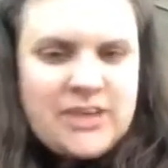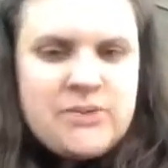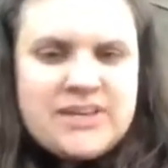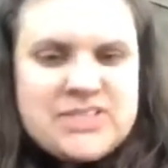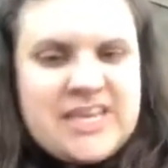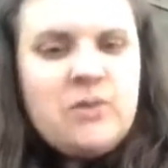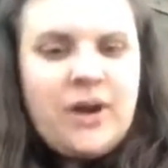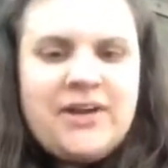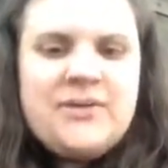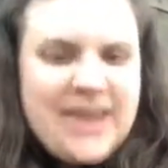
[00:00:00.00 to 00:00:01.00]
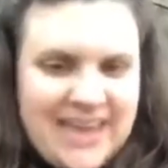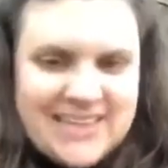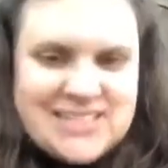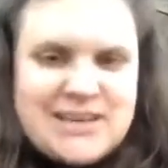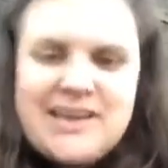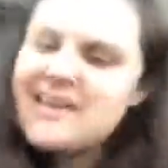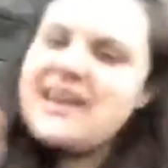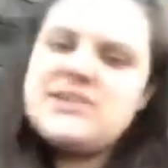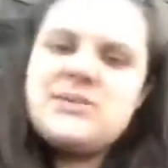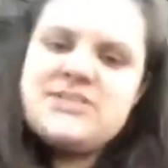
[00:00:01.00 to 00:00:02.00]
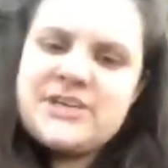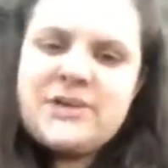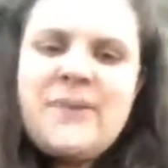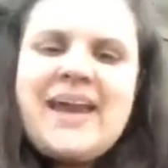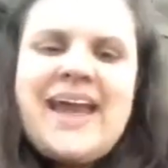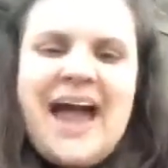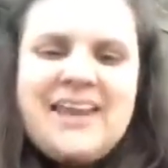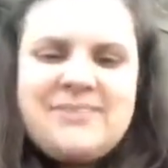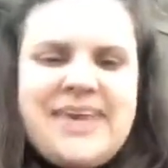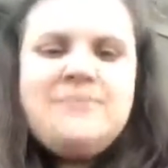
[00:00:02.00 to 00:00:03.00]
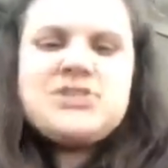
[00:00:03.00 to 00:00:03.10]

you can see where you hit. And so it's a good way to kind of keep